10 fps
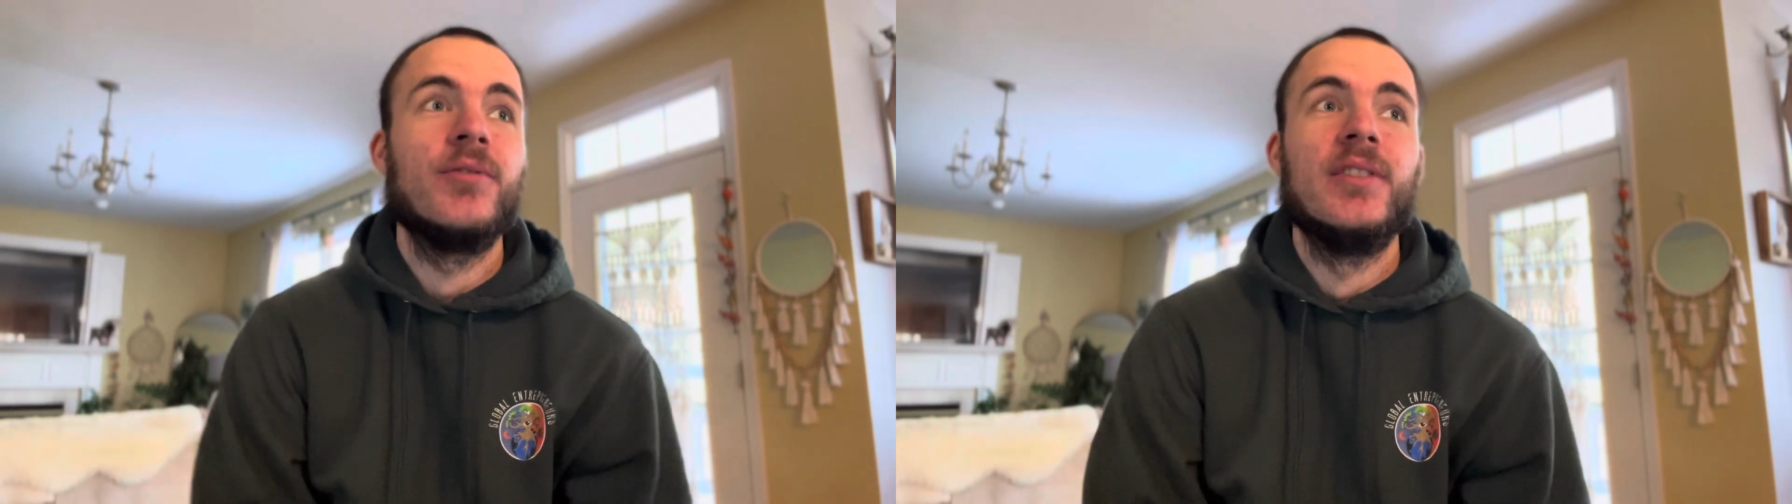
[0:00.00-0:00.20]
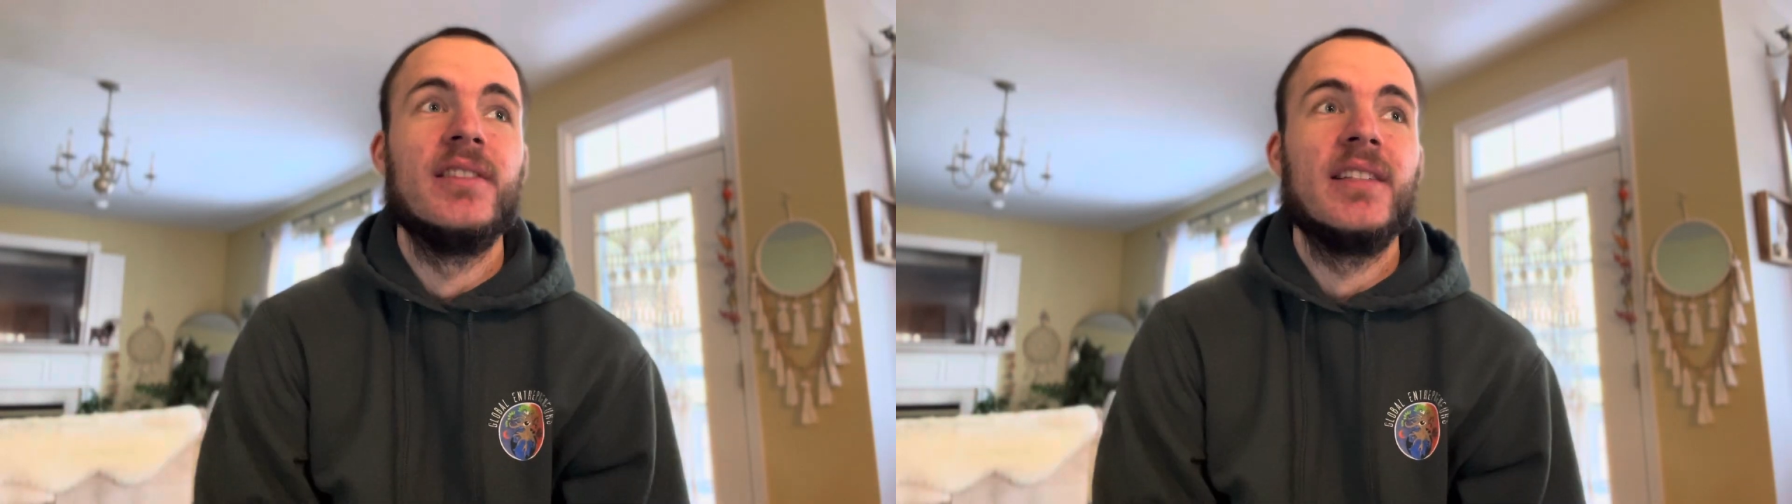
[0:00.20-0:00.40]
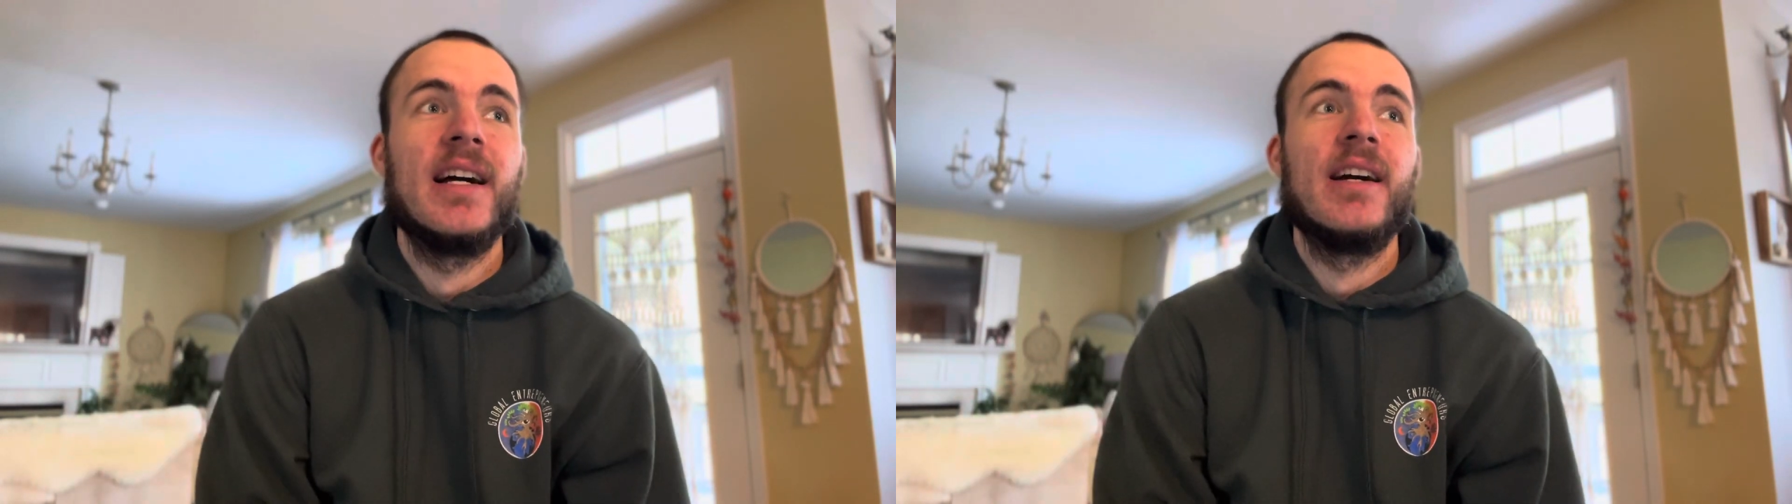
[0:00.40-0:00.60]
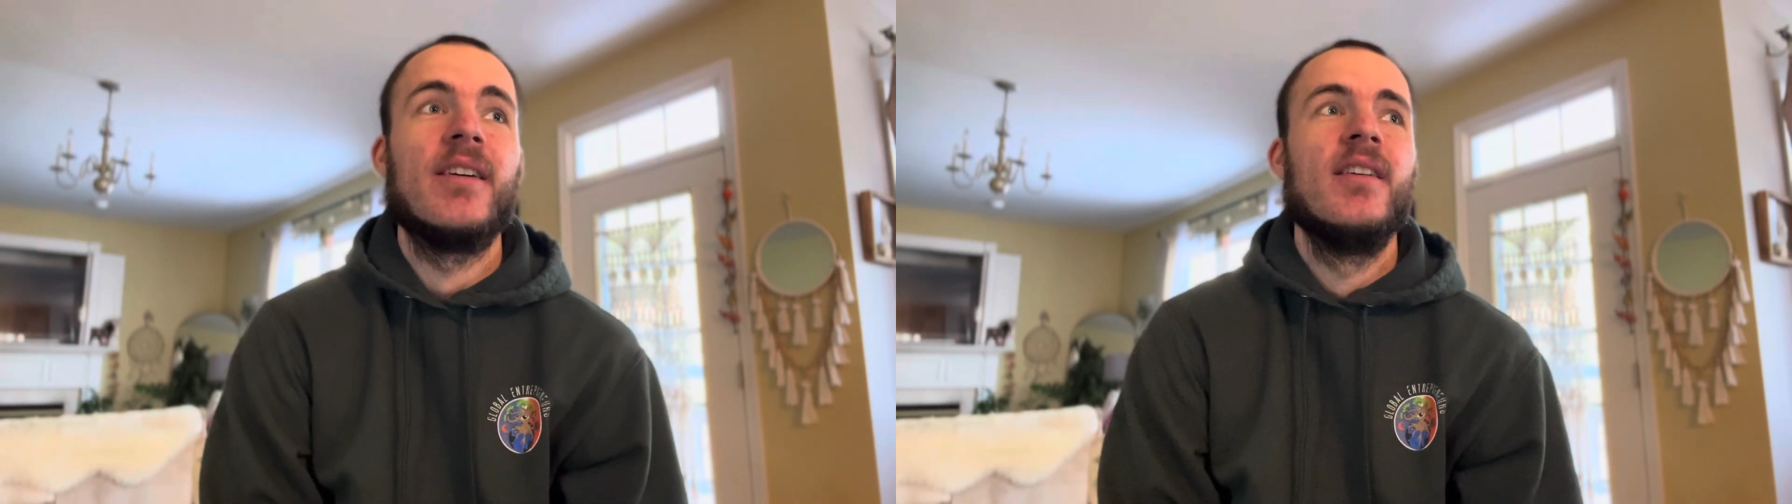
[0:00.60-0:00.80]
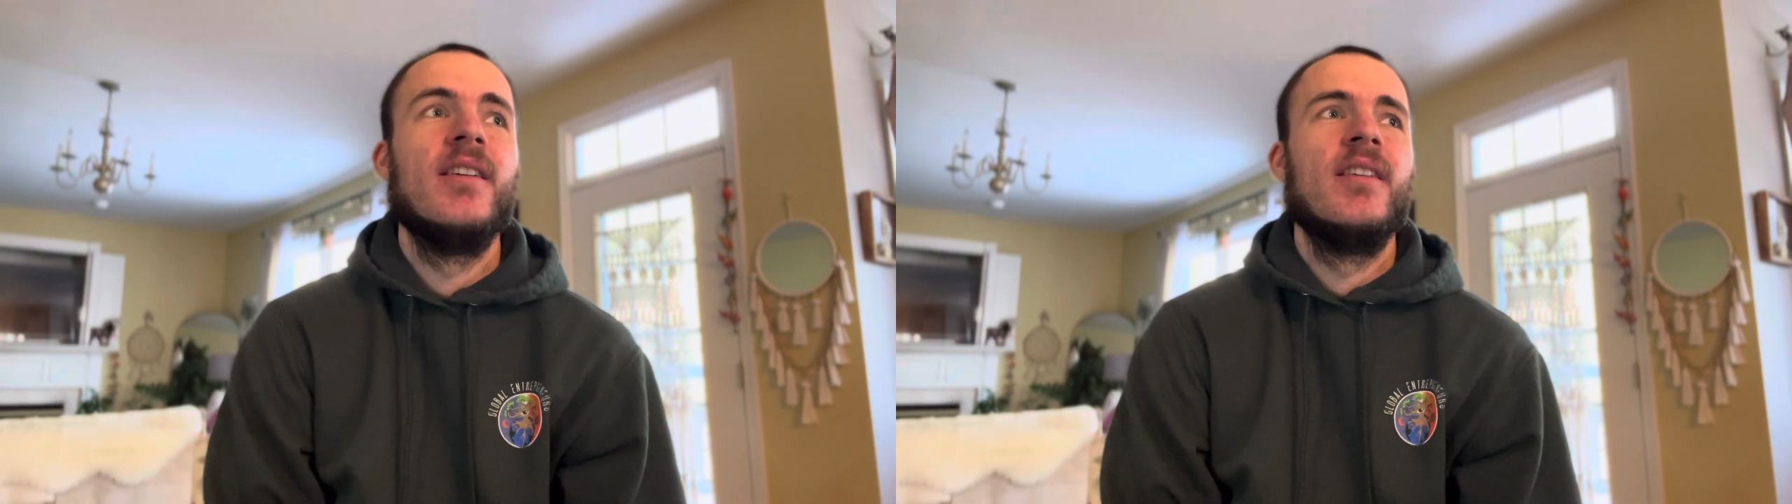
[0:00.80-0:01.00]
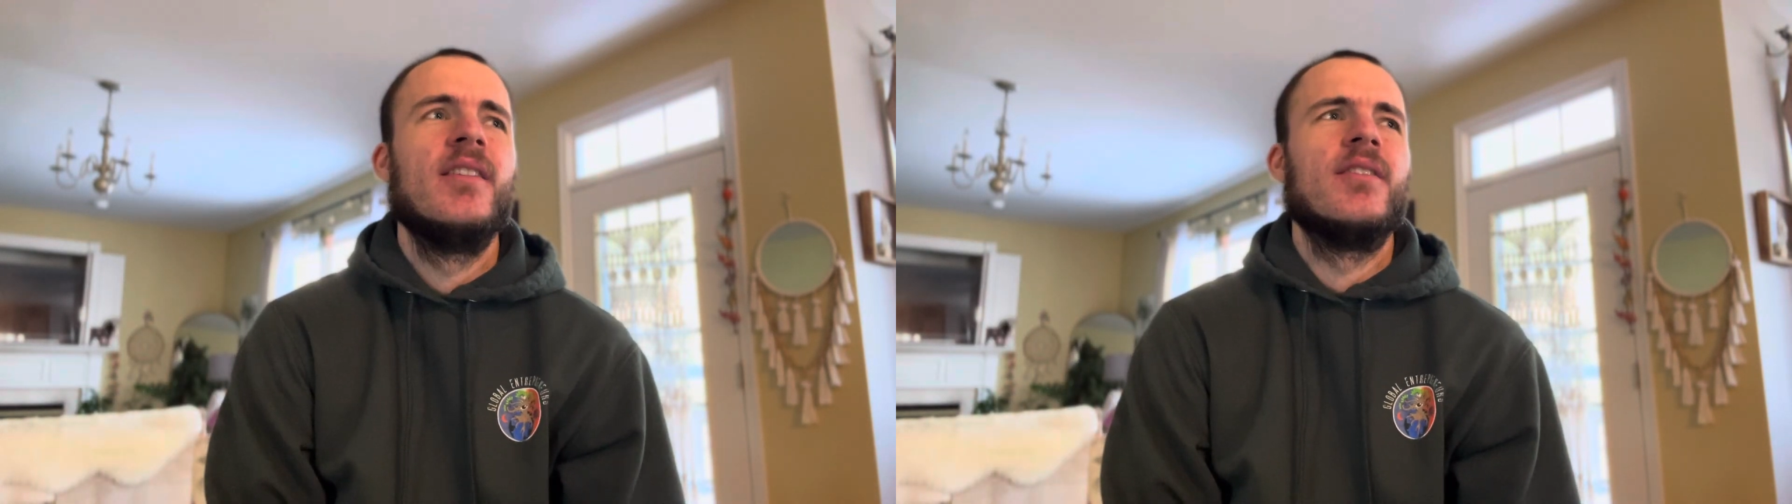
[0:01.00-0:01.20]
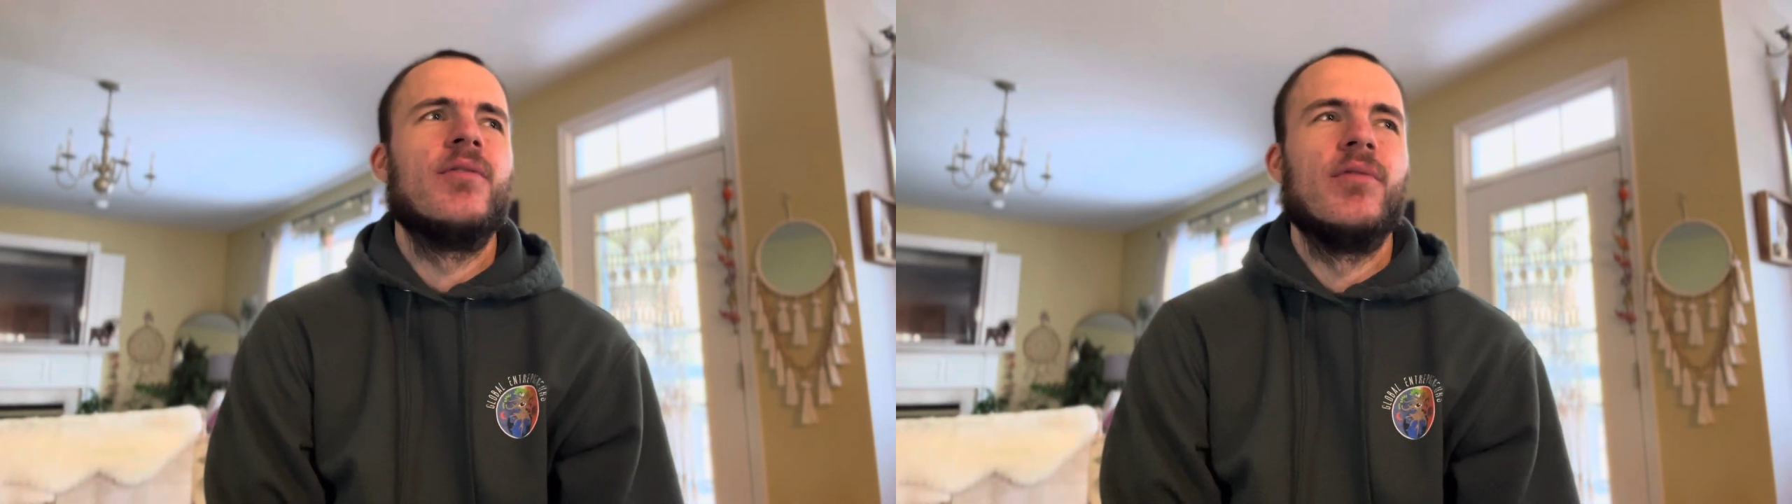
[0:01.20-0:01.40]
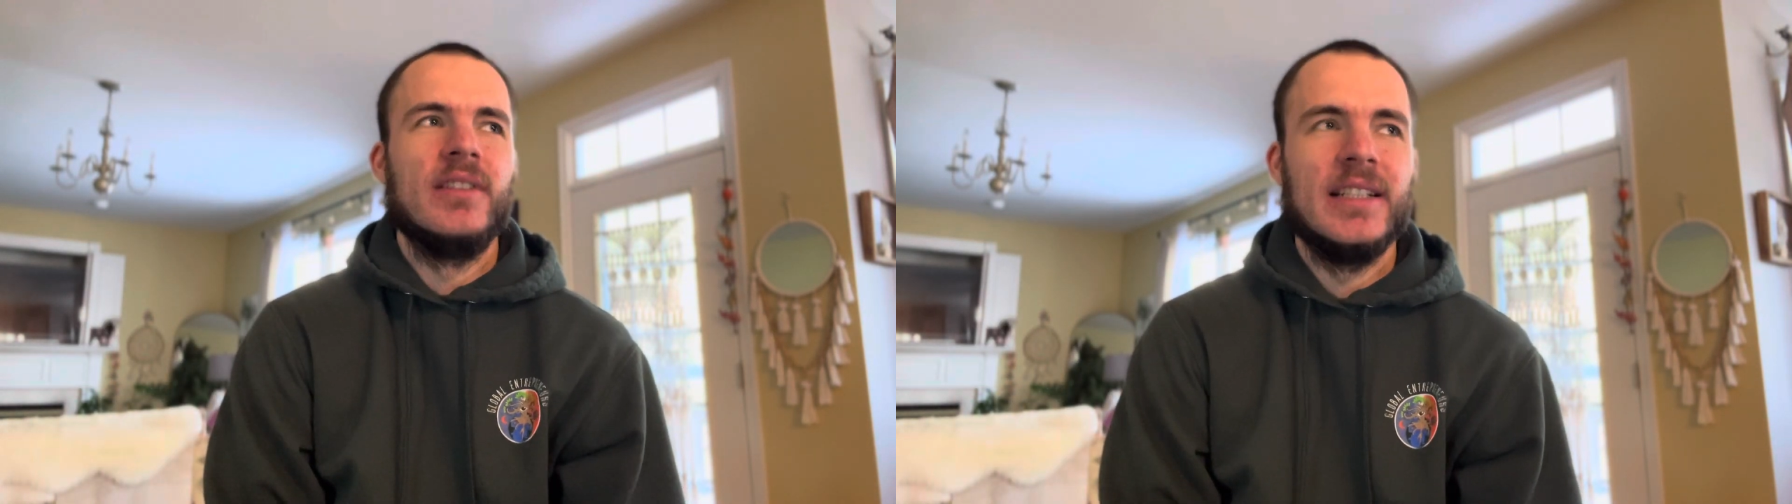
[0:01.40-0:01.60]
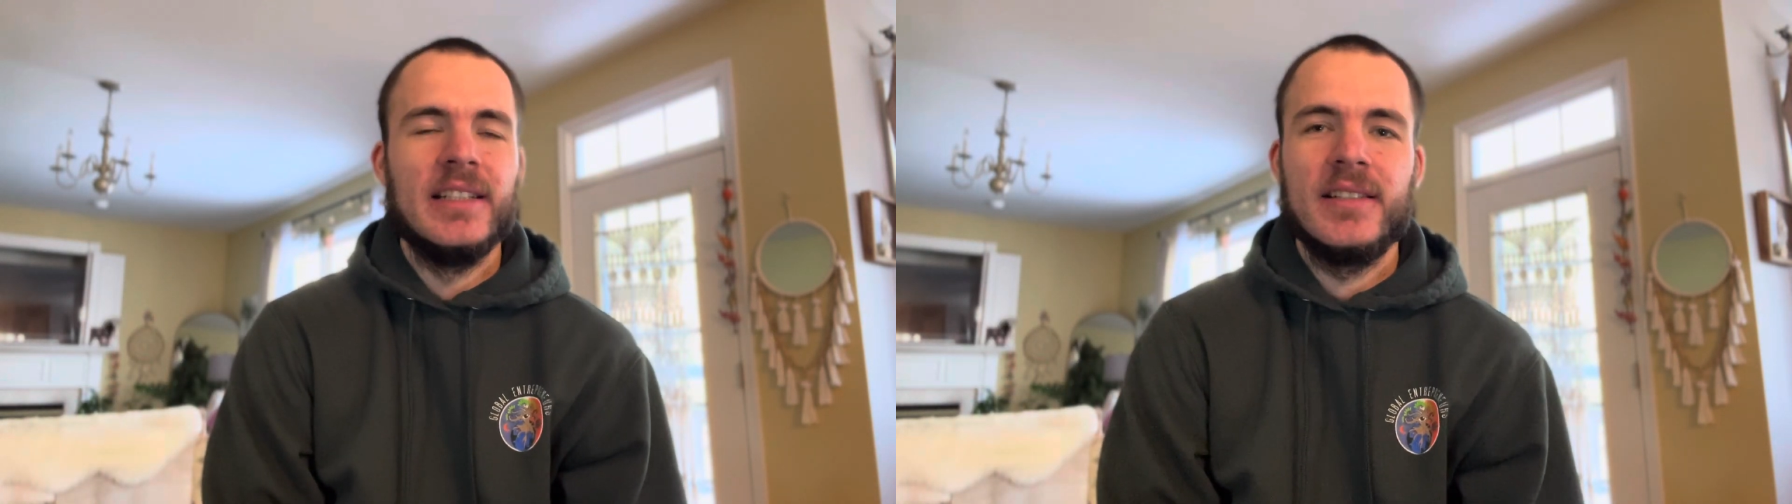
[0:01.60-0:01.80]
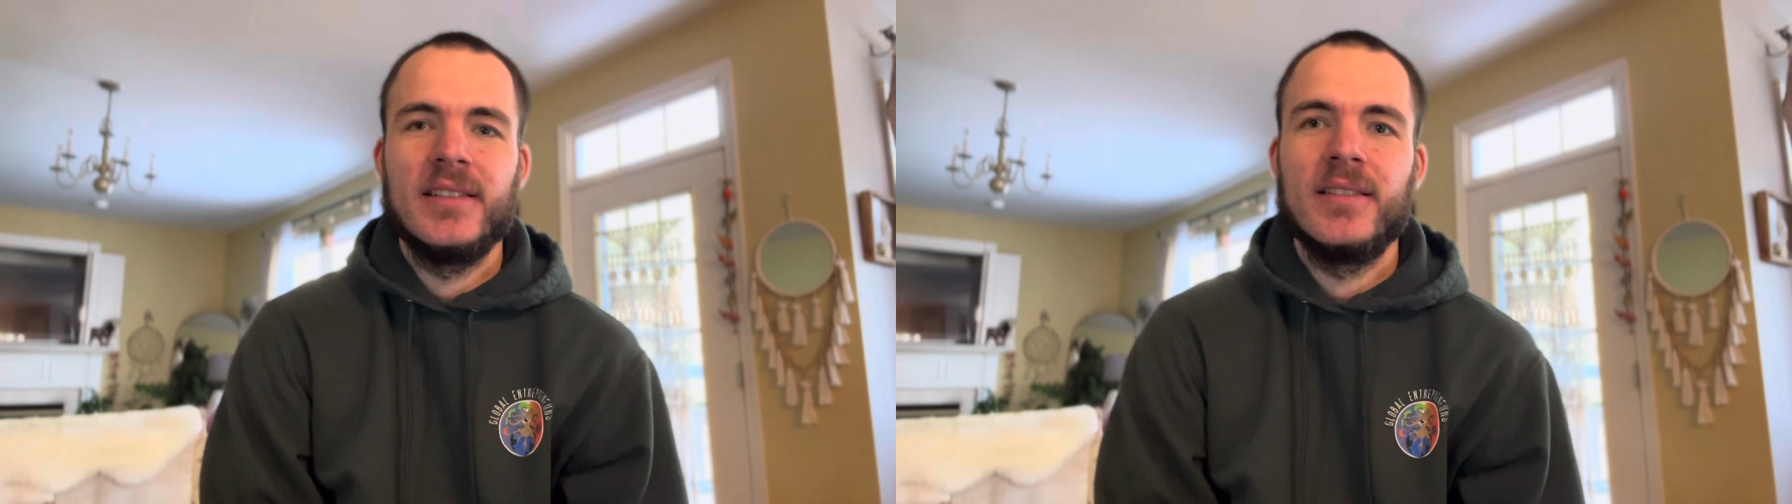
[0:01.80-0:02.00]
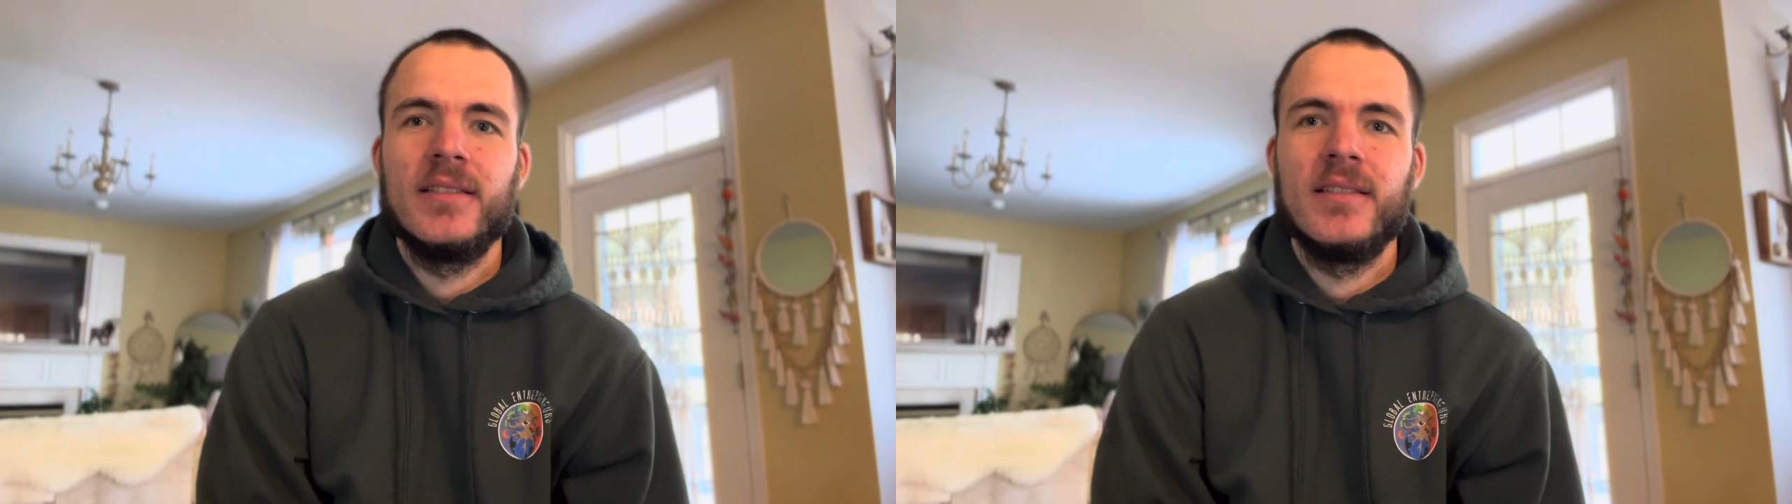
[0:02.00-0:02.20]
desire to release